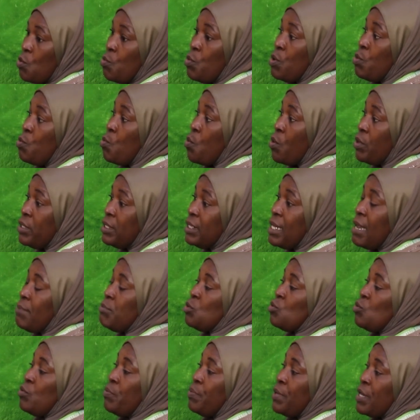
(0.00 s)
we want them
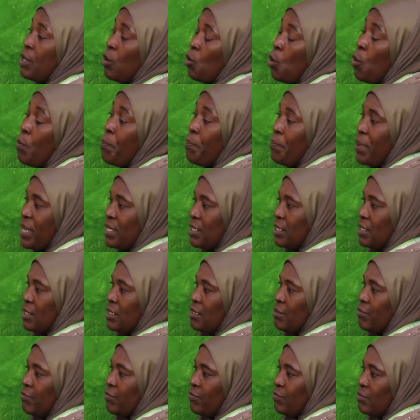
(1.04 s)
to be
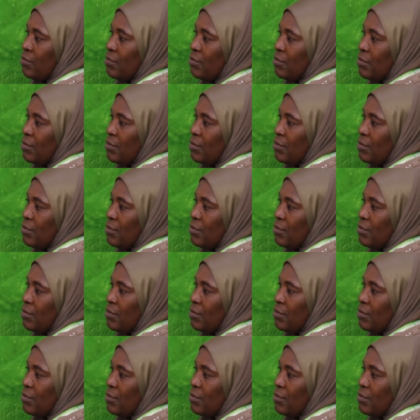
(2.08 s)
competitive